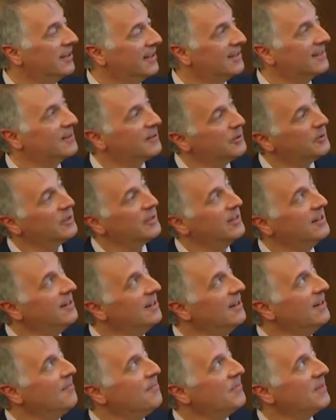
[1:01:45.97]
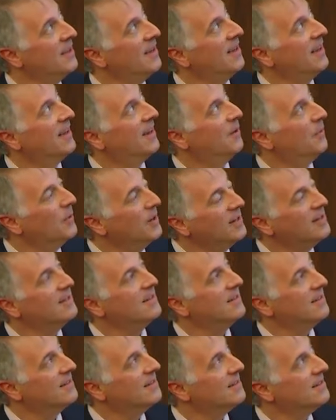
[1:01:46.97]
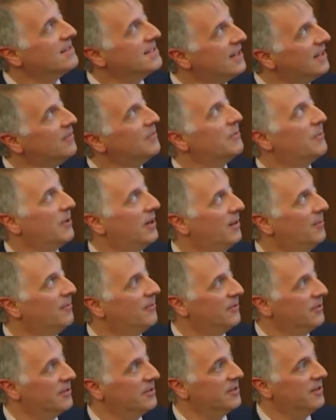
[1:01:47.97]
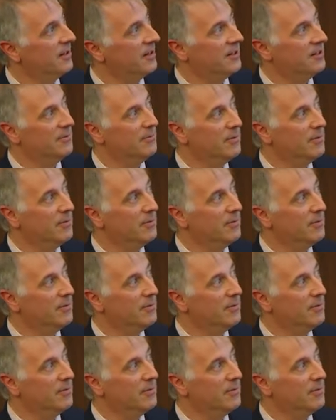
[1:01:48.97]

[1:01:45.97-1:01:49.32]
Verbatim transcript: And clearly, we didn't solve the problem for her daughter,